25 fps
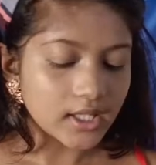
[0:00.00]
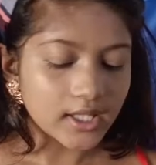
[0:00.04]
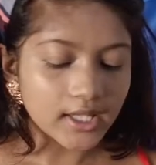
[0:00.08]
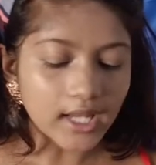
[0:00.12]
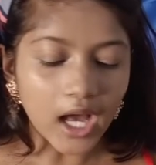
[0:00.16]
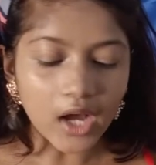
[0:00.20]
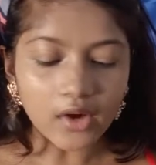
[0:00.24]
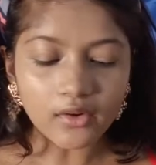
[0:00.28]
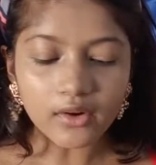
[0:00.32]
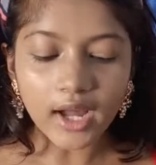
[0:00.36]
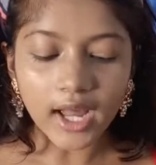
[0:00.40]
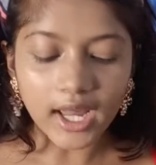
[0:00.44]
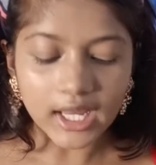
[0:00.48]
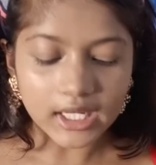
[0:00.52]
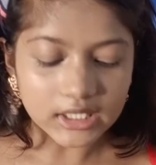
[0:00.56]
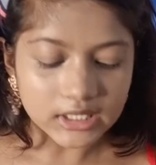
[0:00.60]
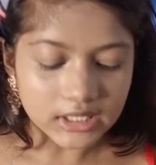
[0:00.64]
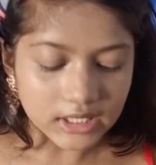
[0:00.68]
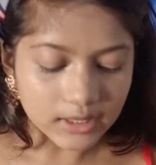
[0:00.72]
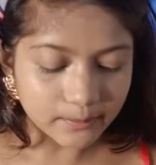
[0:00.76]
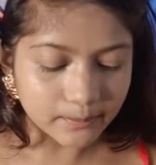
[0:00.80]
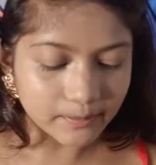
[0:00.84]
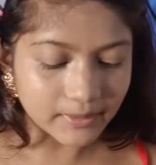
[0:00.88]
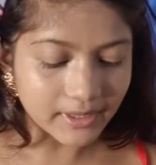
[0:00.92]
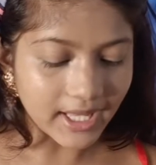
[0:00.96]
Now I'll
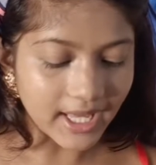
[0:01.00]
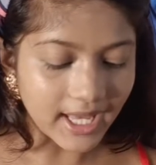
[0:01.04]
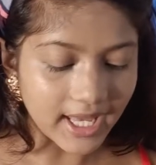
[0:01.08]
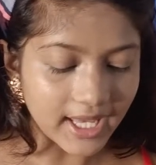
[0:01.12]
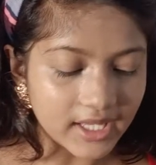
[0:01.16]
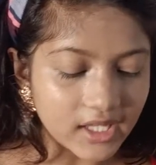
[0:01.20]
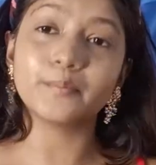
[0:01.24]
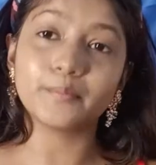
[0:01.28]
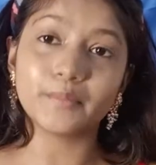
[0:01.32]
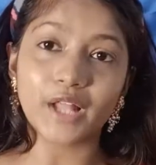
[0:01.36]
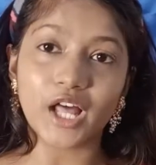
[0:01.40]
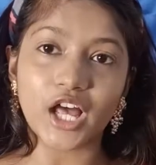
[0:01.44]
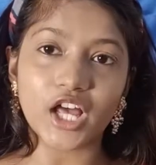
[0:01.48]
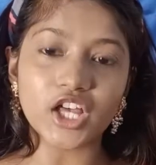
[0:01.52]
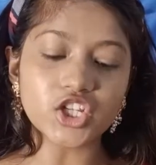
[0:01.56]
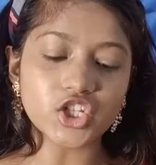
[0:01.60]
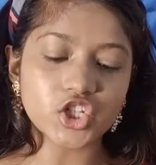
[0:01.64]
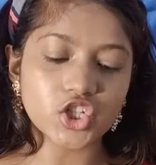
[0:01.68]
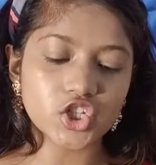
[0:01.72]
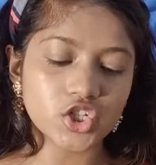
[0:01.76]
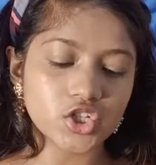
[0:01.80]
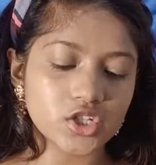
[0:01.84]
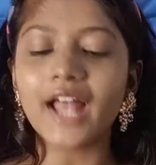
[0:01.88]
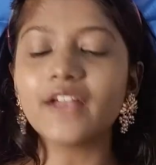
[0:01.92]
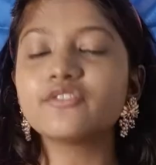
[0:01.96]
apply
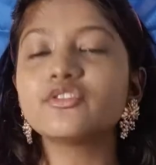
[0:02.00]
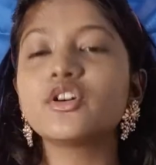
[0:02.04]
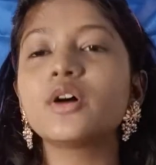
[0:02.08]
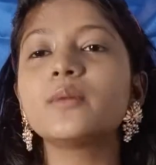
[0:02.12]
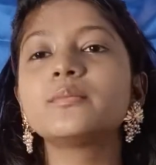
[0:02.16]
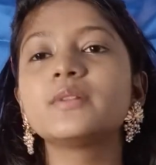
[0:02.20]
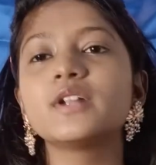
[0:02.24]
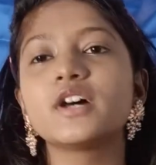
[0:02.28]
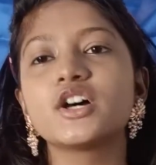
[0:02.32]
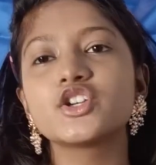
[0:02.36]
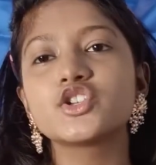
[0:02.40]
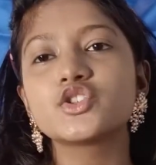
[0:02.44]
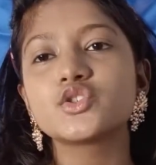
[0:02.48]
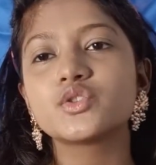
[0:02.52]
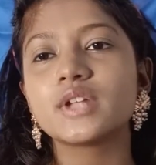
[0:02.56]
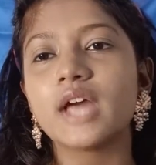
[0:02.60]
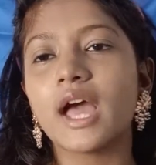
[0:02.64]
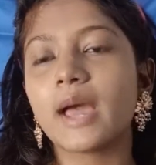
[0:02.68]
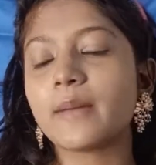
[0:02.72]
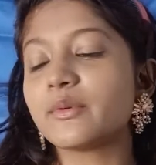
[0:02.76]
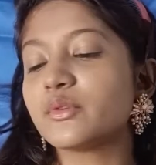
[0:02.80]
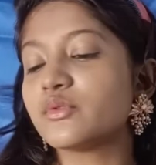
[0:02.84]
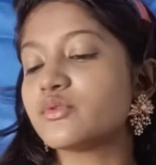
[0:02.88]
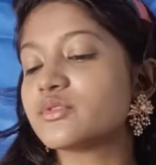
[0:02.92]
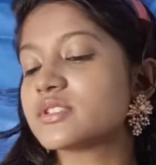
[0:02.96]
blush, and for blush today
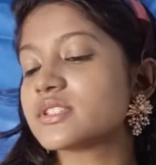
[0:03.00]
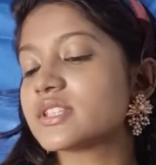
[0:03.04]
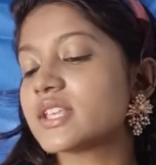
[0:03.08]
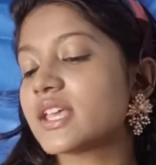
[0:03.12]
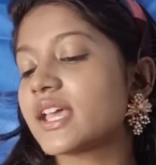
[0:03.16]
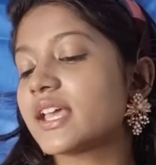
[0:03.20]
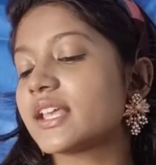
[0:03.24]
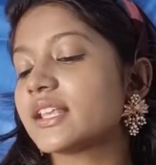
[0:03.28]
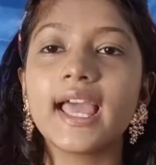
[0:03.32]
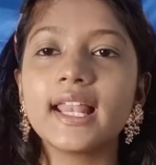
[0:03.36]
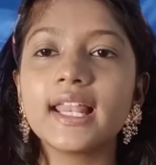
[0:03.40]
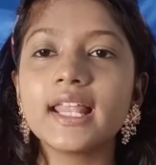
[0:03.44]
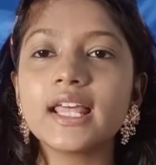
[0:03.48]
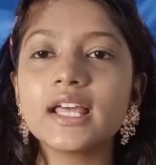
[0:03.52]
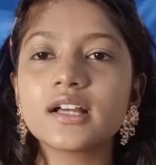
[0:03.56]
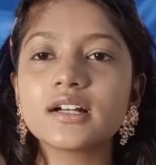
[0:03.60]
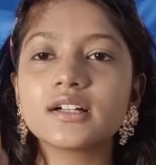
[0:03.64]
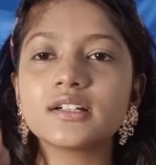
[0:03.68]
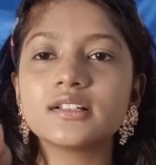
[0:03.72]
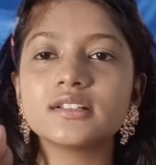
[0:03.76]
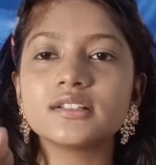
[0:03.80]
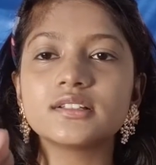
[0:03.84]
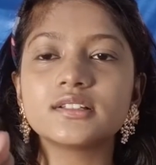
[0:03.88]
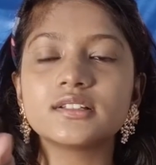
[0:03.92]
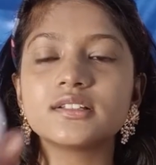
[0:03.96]
I'm using LA
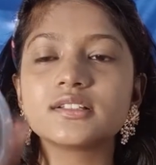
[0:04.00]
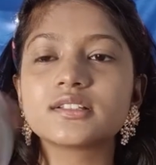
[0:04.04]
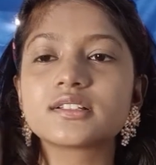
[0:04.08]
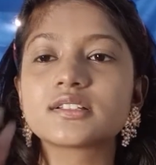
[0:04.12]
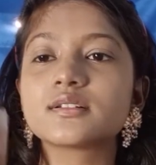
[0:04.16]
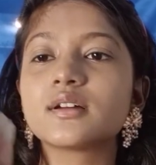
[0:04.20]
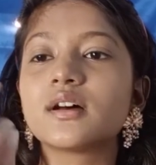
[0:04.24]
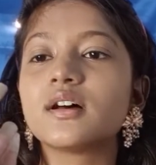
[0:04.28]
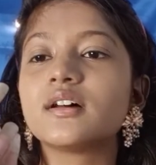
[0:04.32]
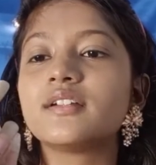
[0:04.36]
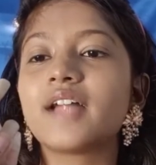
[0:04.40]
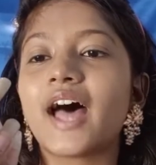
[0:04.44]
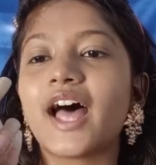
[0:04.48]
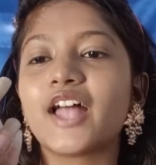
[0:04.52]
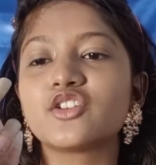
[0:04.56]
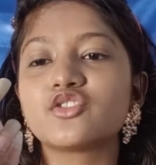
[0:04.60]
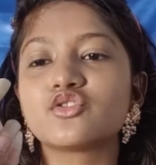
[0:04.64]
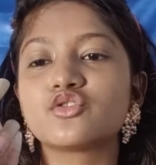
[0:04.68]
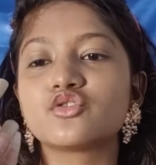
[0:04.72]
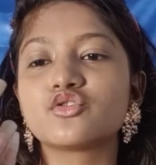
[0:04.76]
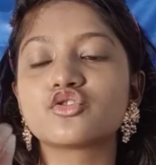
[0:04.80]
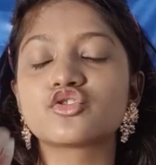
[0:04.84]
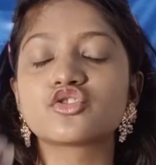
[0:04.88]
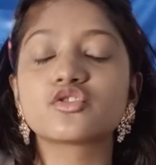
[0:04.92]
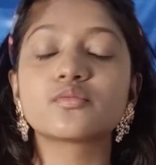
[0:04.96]
Colors Rad
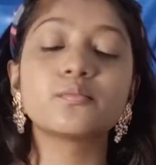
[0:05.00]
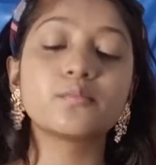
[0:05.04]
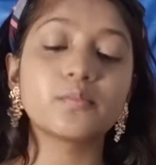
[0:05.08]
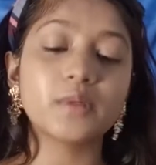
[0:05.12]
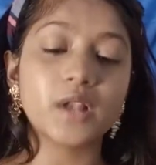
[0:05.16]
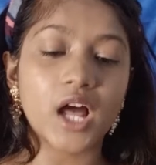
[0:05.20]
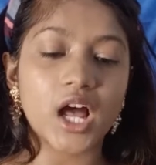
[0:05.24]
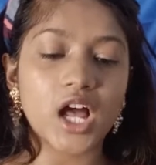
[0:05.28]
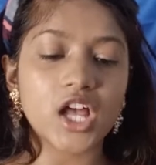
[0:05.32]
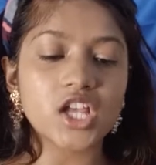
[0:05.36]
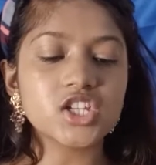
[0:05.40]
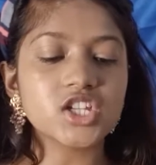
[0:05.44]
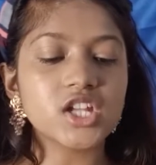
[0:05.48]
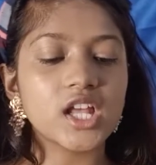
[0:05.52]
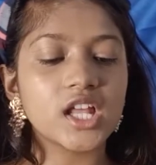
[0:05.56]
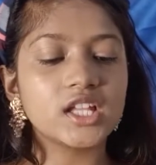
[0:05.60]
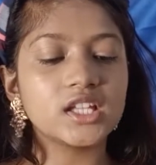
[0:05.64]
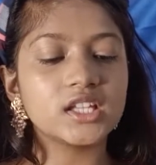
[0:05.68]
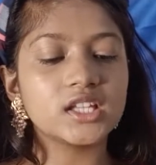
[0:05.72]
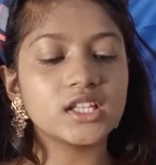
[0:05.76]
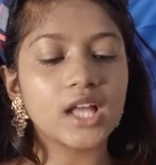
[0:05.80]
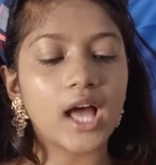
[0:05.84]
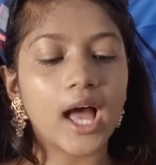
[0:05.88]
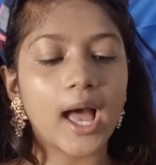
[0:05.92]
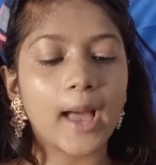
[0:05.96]
Rouge blush,
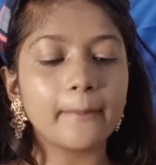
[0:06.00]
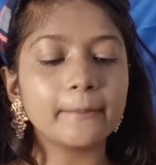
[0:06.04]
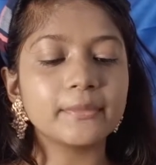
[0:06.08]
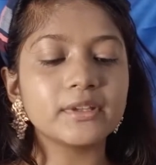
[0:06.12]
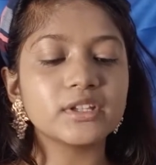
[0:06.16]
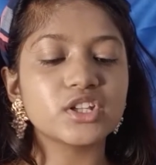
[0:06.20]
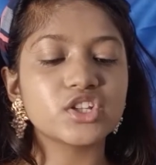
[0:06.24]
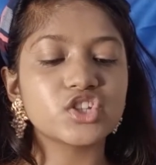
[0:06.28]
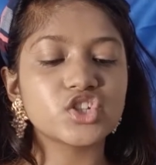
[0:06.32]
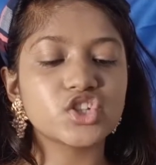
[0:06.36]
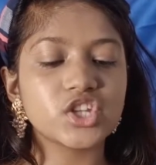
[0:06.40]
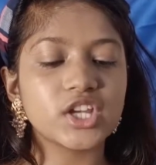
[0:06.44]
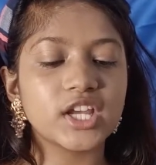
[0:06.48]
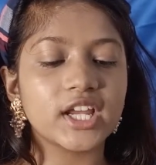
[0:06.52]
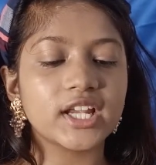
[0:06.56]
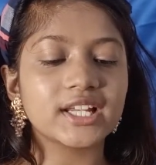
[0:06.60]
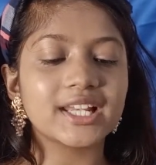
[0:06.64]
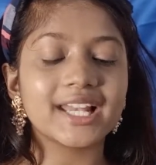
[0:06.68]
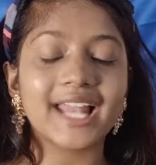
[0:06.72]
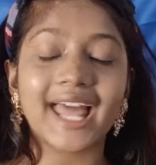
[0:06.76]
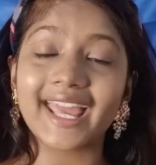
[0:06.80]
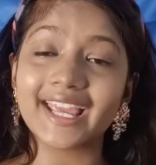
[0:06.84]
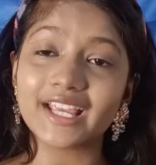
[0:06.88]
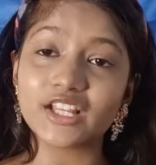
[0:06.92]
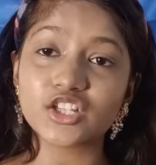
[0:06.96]
and I'm in the shade
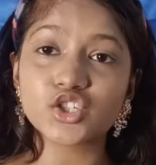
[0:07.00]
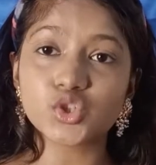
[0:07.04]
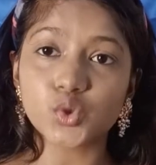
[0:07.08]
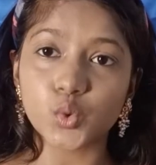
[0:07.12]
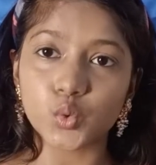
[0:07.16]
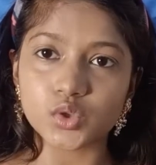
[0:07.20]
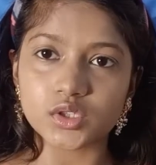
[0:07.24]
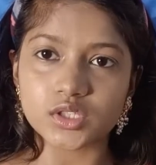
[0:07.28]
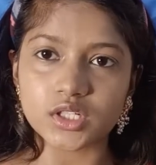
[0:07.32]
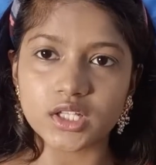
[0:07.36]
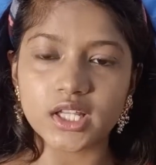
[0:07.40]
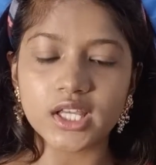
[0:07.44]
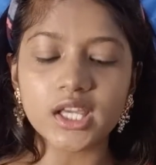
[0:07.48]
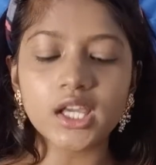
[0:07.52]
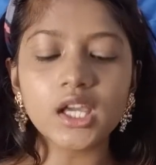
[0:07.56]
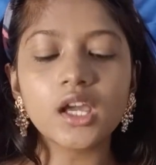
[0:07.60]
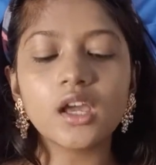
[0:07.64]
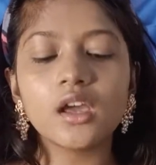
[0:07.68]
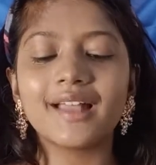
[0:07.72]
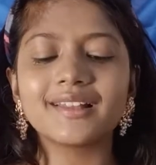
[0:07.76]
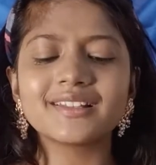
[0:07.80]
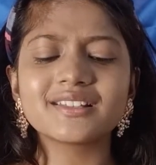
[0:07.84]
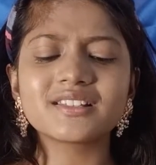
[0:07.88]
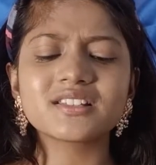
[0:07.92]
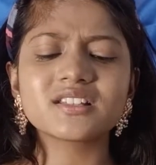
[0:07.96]
Like Totally,
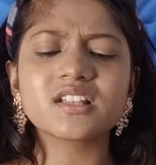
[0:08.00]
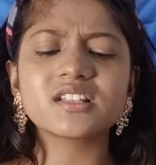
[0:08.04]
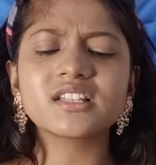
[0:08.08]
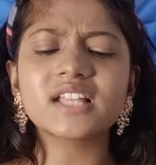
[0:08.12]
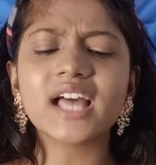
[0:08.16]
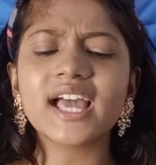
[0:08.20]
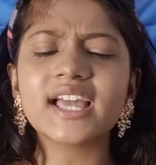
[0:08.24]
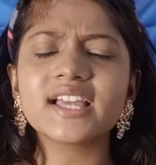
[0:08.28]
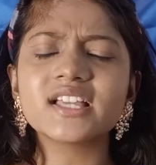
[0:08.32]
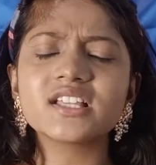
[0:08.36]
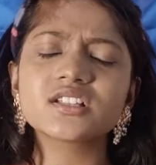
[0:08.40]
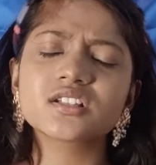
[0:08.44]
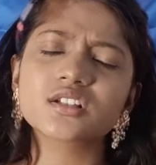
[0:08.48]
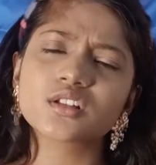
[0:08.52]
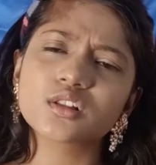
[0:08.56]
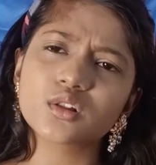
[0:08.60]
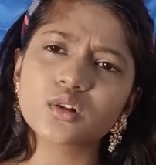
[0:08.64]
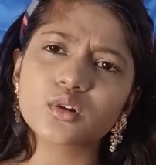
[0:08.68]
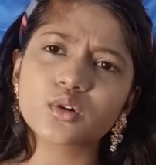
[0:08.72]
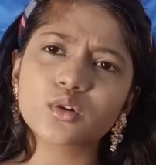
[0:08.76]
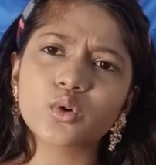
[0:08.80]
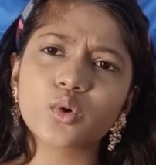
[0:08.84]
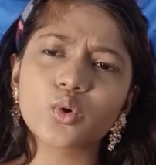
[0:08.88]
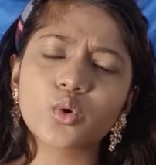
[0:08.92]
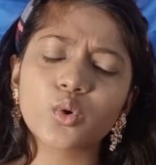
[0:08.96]
and this is a nice
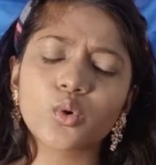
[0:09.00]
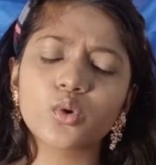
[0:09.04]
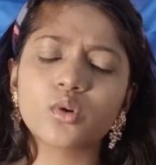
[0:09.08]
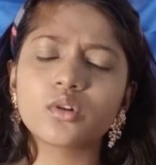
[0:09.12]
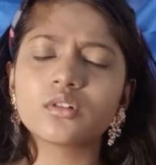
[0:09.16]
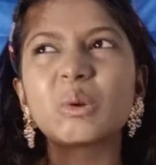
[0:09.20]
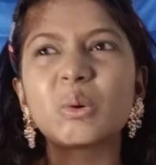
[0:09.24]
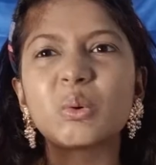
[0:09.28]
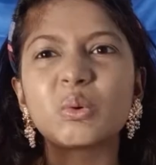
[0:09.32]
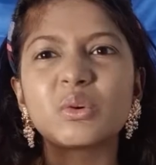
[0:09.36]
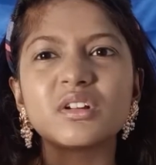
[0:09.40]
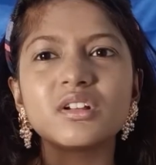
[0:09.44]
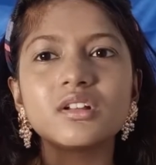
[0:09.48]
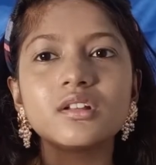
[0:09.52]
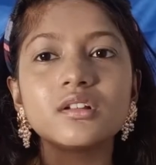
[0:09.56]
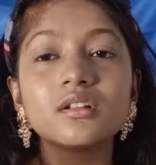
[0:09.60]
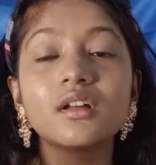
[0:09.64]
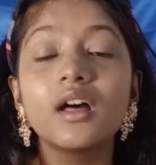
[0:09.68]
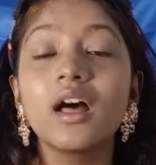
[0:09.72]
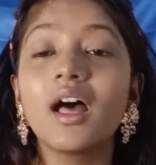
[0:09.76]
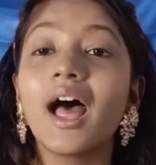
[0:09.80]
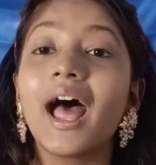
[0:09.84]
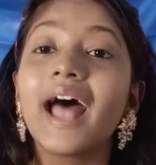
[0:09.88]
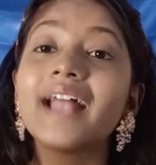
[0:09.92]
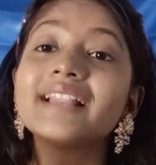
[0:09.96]
floral,
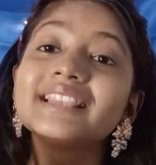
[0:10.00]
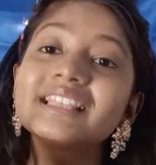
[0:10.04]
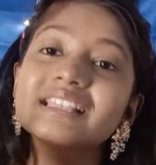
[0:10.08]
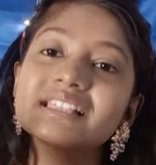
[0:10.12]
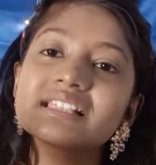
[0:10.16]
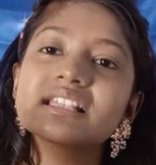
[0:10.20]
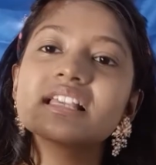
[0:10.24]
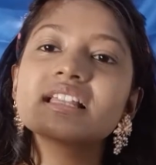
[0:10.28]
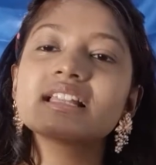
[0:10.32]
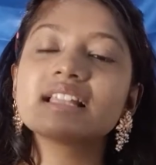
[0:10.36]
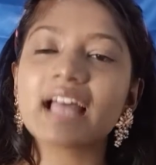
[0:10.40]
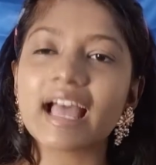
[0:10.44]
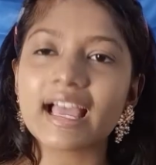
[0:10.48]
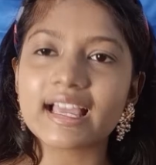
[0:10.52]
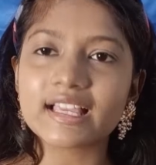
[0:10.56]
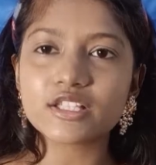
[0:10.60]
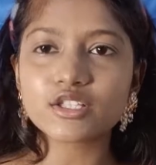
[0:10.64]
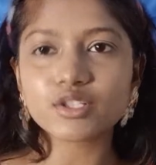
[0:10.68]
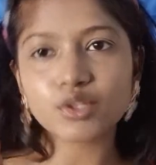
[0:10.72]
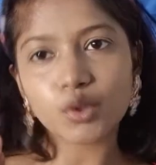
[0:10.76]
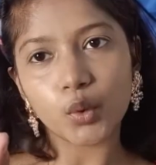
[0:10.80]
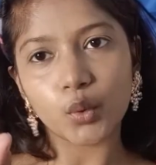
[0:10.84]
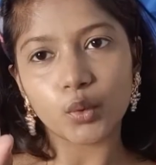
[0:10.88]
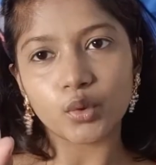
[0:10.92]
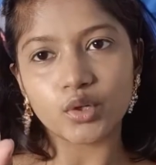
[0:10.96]
and this is a nice
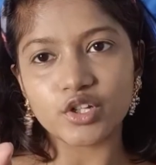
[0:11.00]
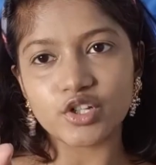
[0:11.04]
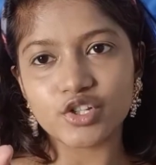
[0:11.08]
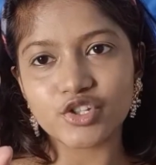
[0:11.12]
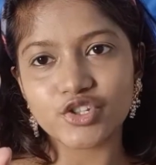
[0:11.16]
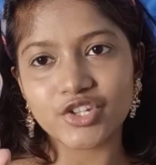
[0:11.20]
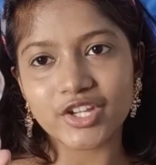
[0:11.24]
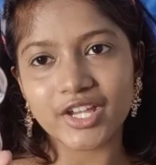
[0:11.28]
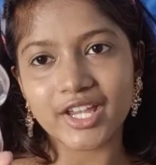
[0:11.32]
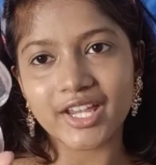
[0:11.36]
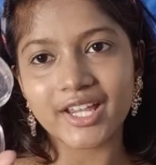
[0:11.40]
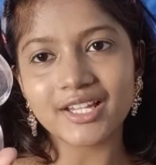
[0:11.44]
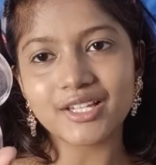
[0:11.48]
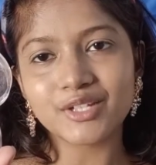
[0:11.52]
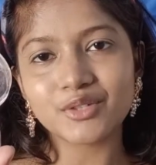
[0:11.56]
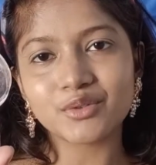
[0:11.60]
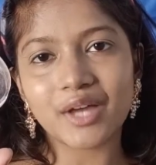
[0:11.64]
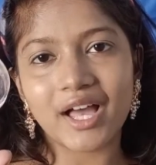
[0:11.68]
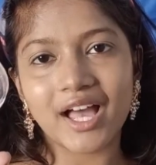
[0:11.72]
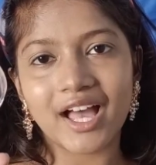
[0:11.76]
coral shade to